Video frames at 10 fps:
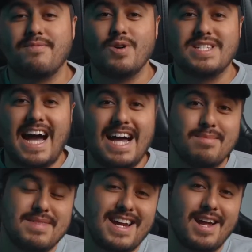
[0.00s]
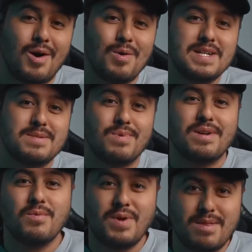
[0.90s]
the first item that I always
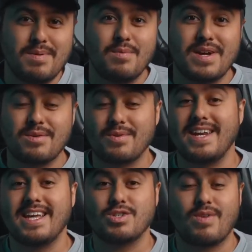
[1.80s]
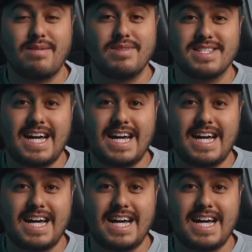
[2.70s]
bring with me when creating travel